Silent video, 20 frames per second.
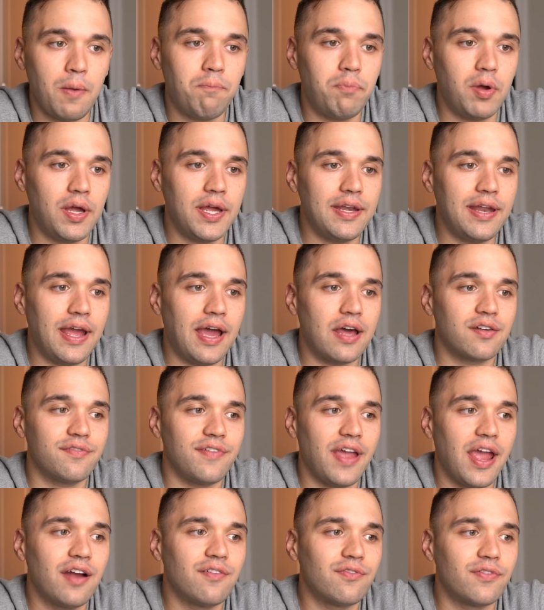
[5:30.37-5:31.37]
but out
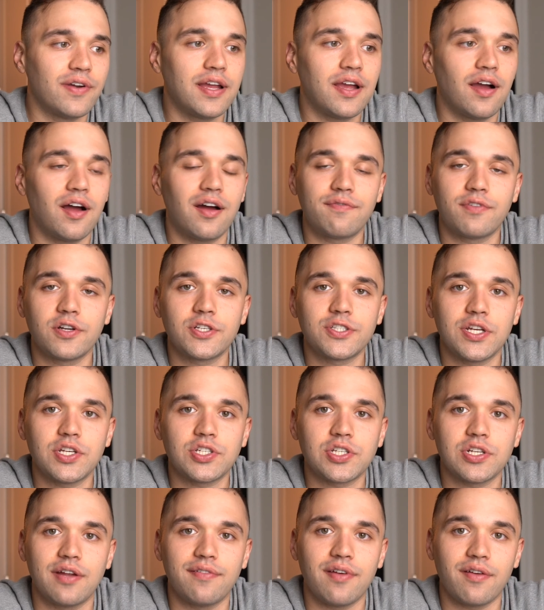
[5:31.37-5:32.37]
of every
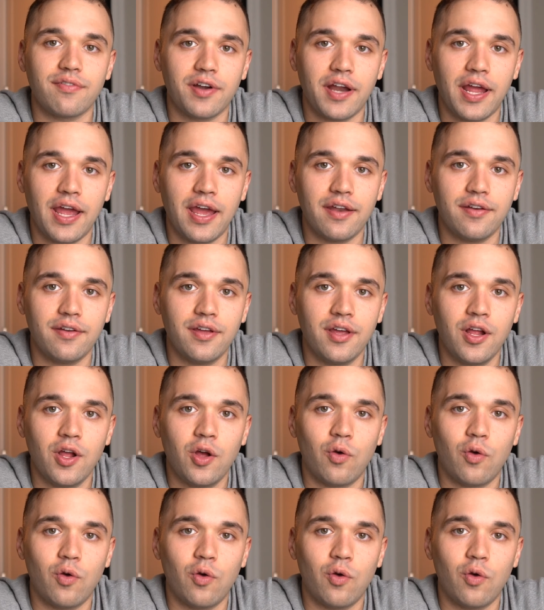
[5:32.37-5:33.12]
conversation I've ever had